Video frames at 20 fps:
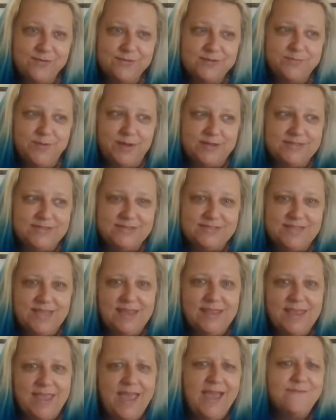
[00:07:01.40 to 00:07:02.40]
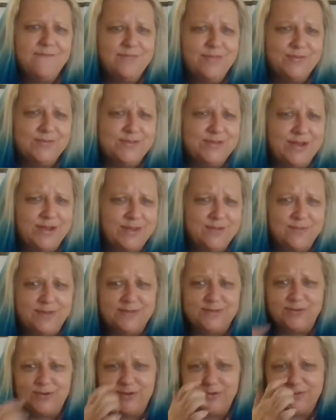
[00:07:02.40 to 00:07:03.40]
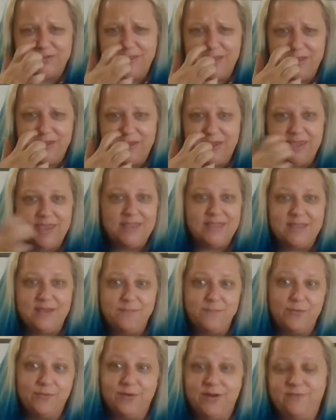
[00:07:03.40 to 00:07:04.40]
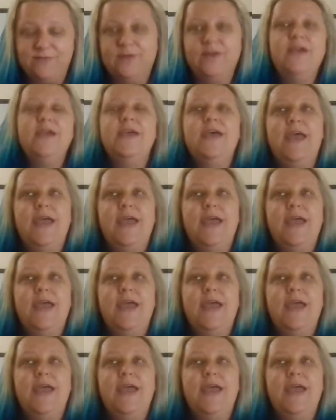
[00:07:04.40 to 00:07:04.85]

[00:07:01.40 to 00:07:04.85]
responses say they have those documents or they can get them or whatever.